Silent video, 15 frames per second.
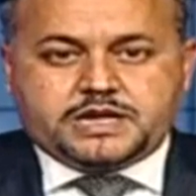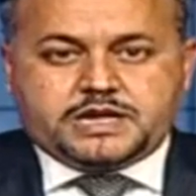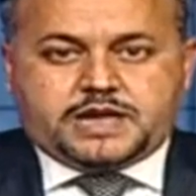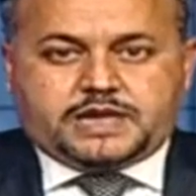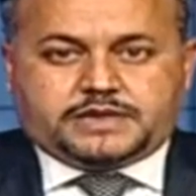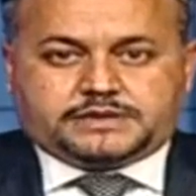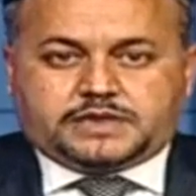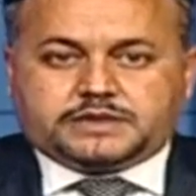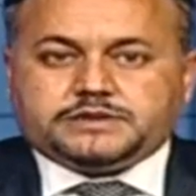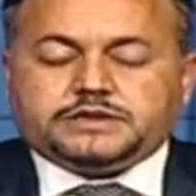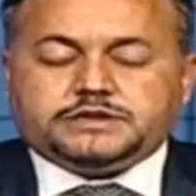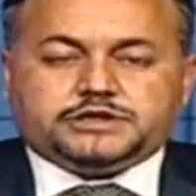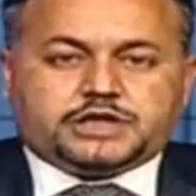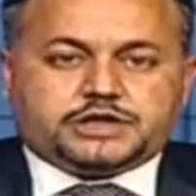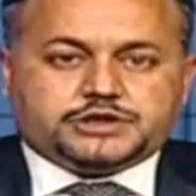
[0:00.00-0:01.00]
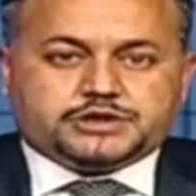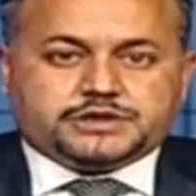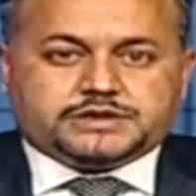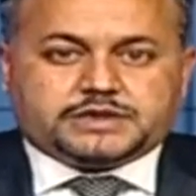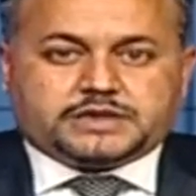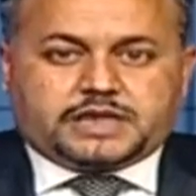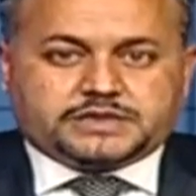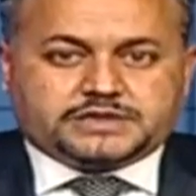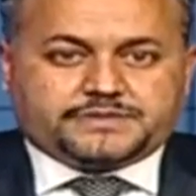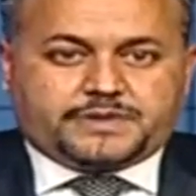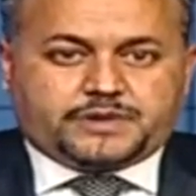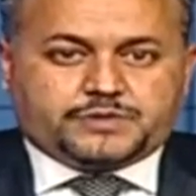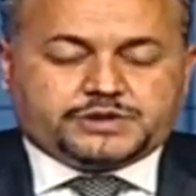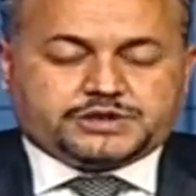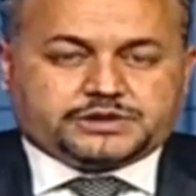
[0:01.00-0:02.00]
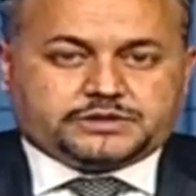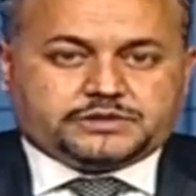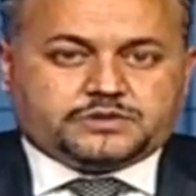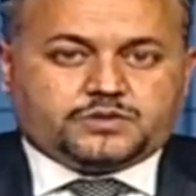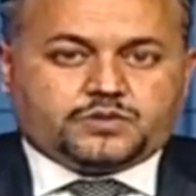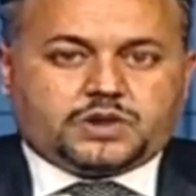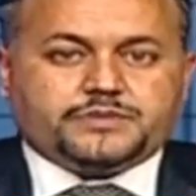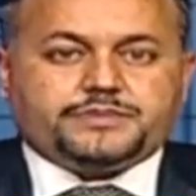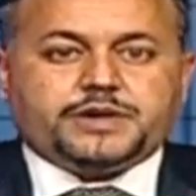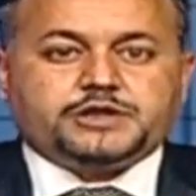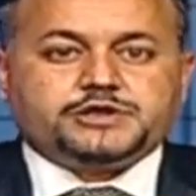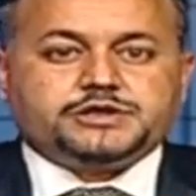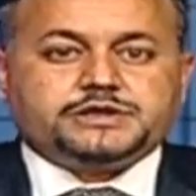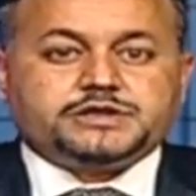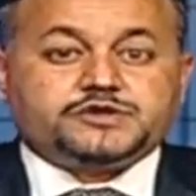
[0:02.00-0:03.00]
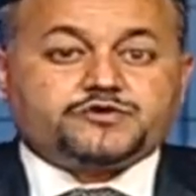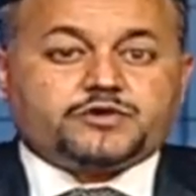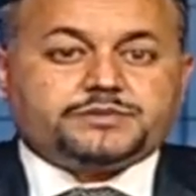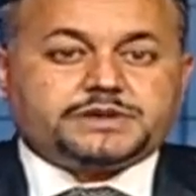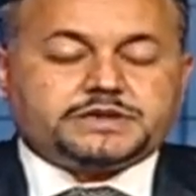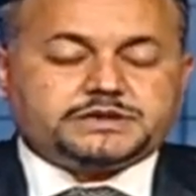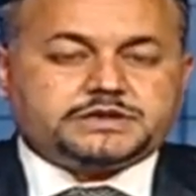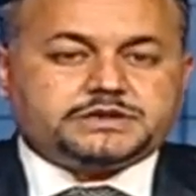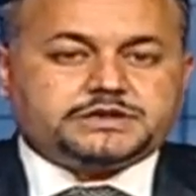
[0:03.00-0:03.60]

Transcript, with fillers: at testing stations in Anseba region. One patient is from testing